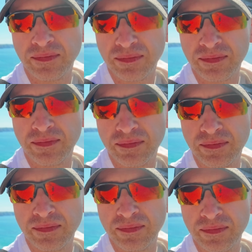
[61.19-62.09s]

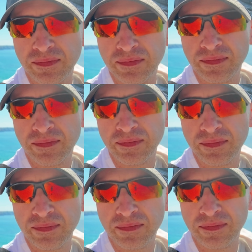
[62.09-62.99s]

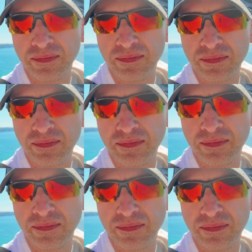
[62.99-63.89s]

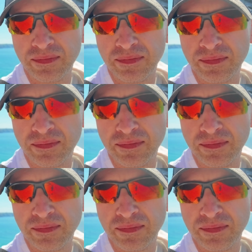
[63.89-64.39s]
[no speech]